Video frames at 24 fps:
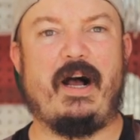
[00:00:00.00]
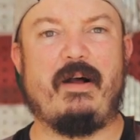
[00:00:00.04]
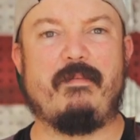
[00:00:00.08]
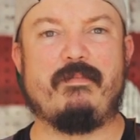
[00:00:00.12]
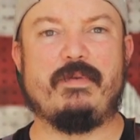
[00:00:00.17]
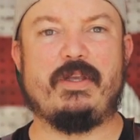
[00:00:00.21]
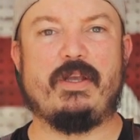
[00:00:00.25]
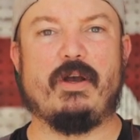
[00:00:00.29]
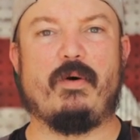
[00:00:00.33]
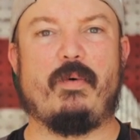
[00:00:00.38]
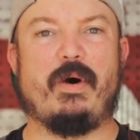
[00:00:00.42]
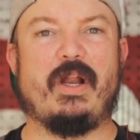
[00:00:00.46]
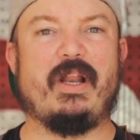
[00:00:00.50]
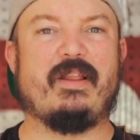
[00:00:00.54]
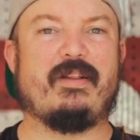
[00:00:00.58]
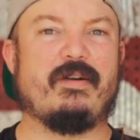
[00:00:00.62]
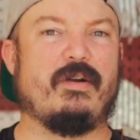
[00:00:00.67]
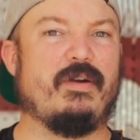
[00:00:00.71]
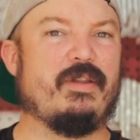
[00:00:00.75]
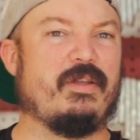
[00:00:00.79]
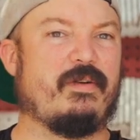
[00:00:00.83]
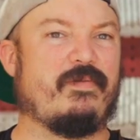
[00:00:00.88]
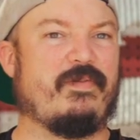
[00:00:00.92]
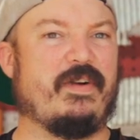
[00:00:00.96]
You'll want to
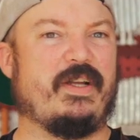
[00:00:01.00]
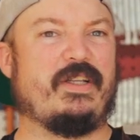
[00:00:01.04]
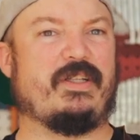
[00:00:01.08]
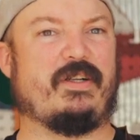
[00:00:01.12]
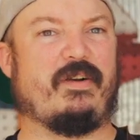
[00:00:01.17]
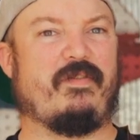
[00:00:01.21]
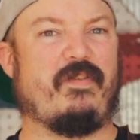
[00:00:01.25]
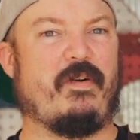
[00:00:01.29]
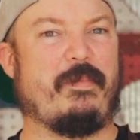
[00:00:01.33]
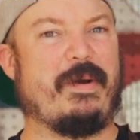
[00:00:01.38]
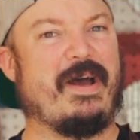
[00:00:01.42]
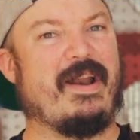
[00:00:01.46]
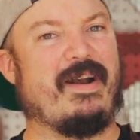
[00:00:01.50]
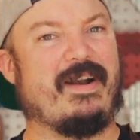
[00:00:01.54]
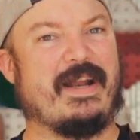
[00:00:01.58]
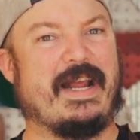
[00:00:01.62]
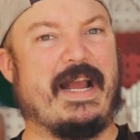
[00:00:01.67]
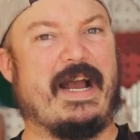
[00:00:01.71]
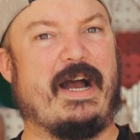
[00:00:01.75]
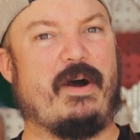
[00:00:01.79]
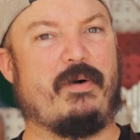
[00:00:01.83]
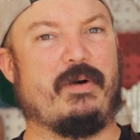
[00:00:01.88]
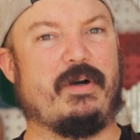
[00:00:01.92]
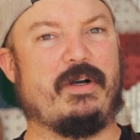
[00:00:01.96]
throw it in the freezer for about an
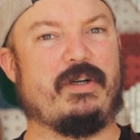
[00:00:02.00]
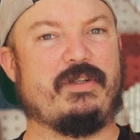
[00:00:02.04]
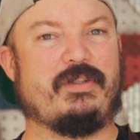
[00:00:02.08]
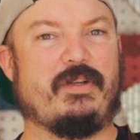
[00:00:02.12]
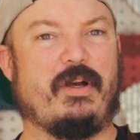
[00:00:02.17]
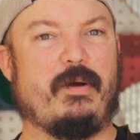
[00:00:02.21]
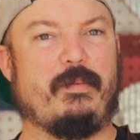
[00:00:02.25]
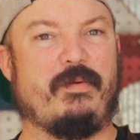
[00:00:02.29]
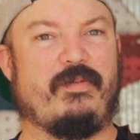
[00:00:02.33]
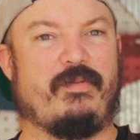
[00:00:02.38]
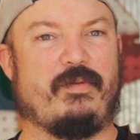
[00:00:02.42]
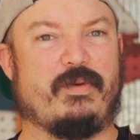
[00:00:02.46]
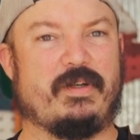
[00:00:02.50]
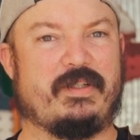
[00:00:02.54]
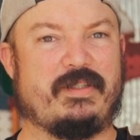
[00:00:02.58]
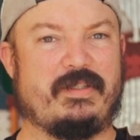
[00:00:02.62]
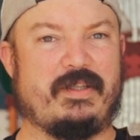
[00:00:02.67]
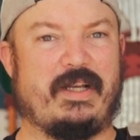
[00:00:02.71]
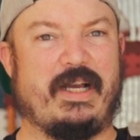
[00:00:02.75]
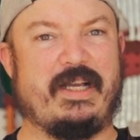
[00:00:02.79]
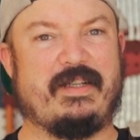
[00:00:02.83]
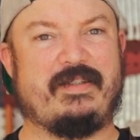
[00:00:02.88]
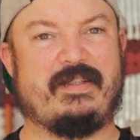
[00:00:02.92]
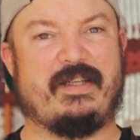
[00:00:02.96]
hour or so before
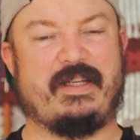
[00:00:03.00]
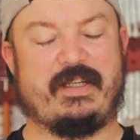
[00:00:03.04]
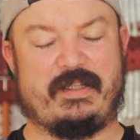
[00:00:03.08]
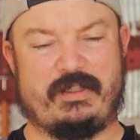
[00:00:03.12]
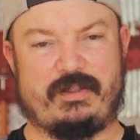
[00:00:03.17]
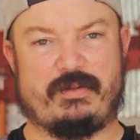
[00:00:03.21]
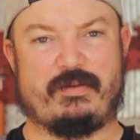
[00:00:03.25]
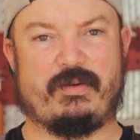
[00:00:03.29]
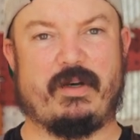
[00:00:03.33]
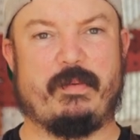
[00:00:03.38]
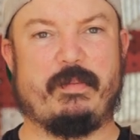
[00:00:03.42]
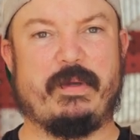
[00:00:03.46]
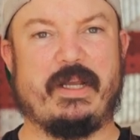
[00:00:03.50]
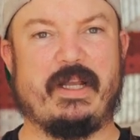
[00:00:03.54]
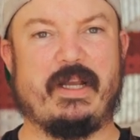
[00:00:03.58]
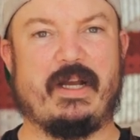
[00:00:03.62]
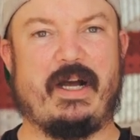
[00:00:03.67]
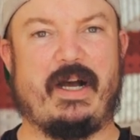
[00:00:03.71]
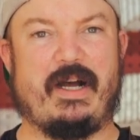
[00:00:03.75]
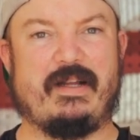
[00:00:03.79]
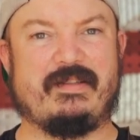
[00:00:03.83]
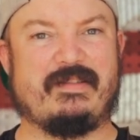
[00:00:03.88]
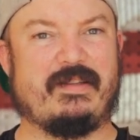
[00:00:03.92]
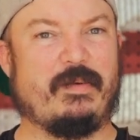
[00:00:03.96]
slicing and trimming,
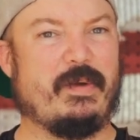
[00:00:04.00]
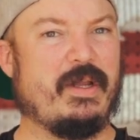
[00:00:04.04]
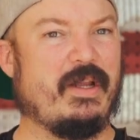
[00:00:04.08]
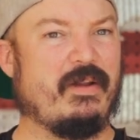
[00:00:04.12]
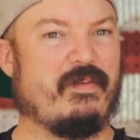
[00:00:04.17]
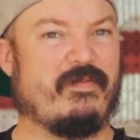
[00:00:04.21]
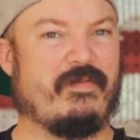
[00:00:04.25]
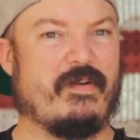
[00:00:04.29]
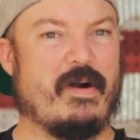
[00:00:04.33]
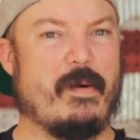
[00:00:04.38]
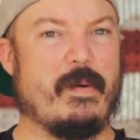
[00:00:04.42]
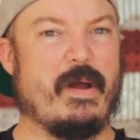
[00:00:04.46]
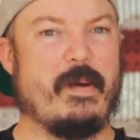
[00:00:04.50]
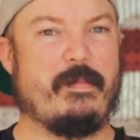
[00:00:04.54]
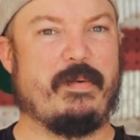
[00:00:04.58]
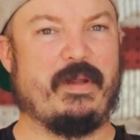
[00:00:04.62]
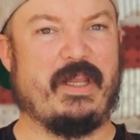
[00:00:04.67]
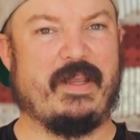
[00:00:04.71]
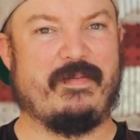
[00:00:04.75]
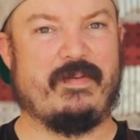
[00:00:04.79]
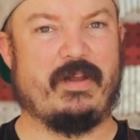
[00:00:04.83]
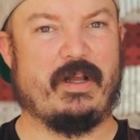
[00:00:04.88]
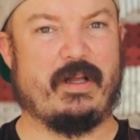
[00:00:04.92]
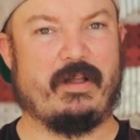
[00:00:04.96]
so that we can firm up
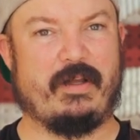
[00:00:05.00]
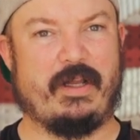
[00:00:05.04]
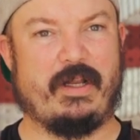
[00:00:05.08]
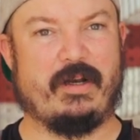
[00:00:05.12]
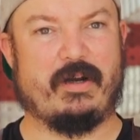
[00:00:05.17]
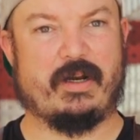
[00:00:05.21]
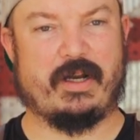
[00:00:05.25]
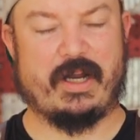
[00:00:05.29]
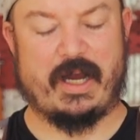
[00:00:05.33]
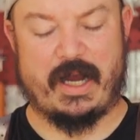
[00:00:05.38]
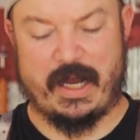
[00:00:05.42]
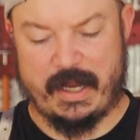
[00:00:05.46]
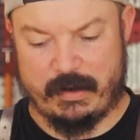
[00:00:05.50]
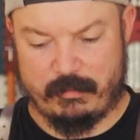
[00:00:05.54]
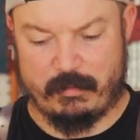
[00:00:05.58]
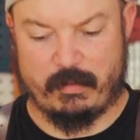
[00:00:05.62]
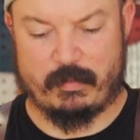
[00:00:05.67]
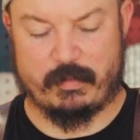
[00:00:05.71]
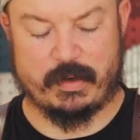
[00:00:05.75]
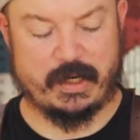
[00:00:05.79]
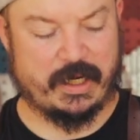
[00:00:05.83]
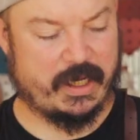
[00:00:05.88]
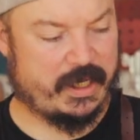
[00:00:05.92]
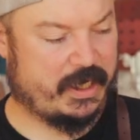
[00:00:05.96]
and give you a cleaner cut
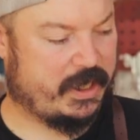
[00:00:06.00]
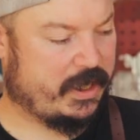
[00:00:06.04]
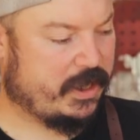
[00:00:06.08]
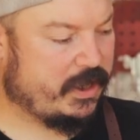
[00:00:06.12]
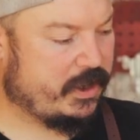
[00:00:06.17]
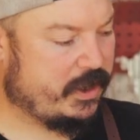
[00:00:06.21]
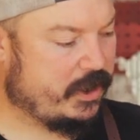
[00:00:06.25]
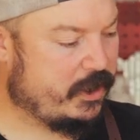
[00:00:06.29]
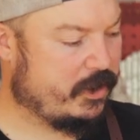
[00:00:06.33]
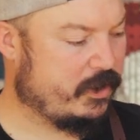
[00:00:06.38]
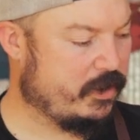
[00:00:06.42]
when we're getting in here.